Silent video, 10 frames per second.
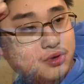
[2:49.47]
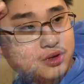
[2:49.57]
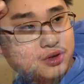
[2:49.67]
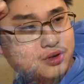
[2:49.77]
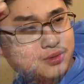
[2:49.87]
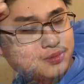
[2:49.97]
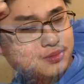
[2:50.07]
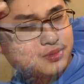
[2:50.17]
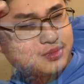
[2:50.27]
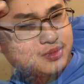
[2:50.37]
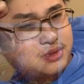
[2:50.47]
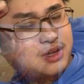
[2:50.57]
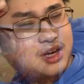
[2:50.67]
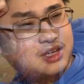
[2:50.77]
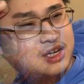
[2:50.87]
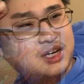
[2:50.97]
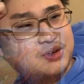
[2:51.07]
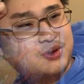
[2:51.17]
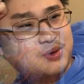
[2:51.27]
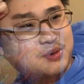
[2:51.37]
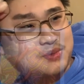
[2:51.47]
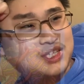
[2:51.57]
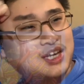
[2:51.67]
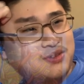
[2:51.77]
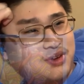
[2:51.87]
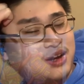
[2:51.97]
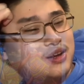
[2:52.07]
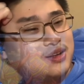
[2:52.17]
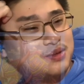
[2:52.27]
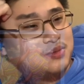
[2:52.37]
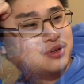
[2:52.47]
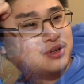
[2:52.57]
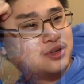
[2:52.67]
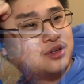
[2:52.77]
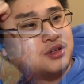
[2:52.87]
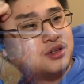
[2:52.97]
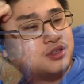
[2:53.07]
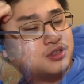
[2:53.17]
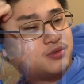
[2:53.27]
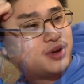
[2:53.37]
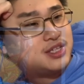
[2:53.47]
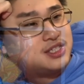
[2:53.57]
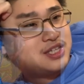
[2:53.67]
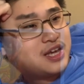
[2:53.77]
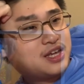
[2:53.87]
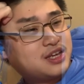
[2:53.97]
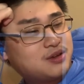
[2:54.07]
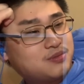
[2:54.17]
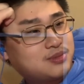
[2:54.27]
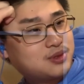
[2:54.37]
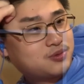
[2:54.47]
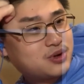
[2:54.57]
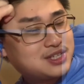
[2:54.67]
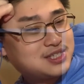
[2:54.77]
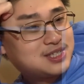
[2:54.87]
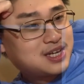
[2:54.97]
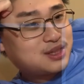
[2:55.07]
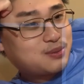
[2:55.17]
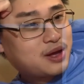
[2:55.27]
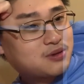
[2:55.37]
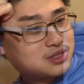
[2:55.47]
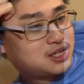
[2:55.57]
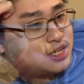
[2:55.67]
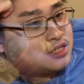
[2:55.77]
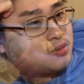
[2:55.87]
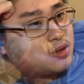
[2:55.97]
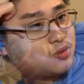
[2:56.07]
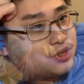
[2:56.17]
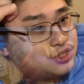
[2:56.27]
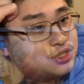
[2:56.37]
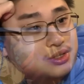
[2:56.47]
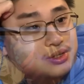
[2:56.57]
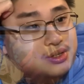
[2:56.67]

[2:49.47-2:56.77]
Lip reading: you know. I don't know what I'm saying right now anymore. So why is he taking them outside? That's my question.